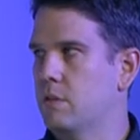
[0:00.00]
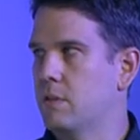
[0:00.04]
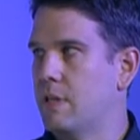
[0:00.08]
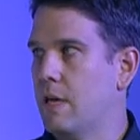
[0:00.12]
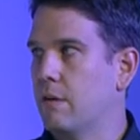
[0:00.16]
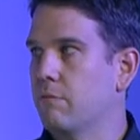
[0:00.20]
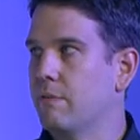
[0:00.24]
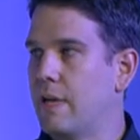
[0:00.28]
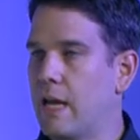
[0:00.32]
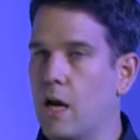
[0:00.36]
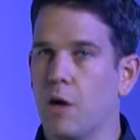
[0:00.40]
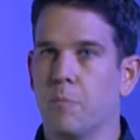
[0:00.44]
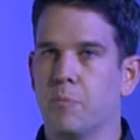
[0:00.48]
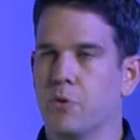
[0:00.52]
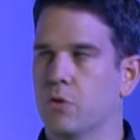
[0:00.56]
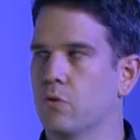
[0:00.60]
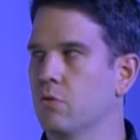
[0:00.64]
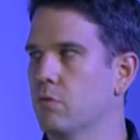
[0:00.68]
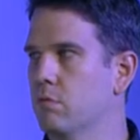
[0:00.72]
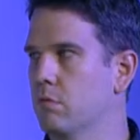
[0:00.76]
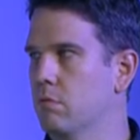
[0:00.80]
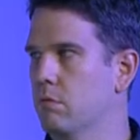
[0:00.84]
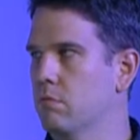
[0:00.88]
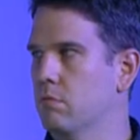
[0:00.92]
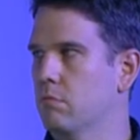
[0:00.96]
that help
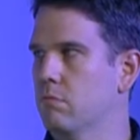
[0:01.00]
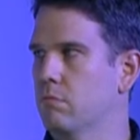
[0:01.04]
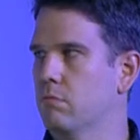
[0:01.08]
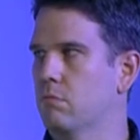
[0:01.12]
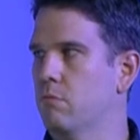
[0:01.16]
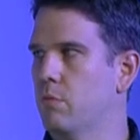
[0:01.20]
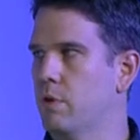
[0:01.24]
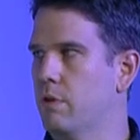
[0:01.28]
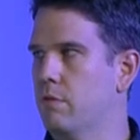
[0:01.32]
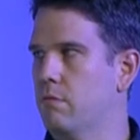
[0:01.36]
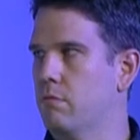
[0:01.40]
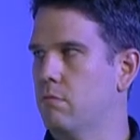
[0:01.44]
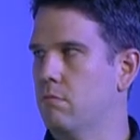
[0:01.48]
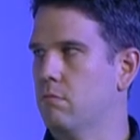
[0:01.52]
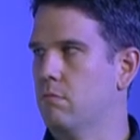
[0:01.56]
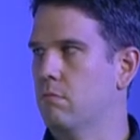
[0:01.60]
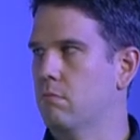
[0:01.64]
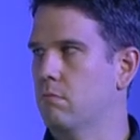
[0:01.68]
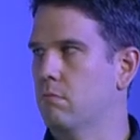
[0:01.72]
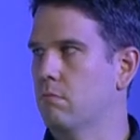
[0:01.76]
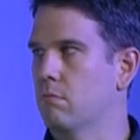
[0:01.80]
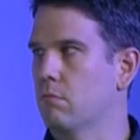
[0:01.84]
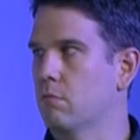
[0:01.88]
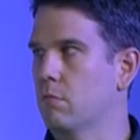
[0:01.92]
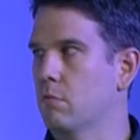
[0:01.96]
you with
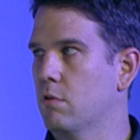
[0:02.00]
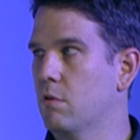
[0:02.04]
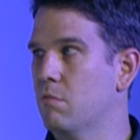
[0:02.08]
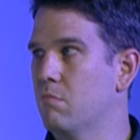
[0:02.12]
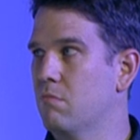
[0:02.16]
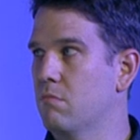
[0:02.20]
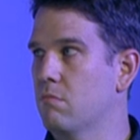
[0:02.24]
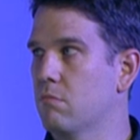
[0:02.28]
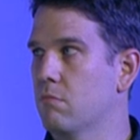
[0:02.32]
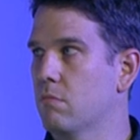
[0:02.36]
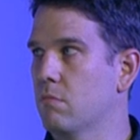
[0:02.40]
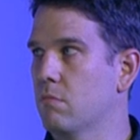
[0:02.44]
good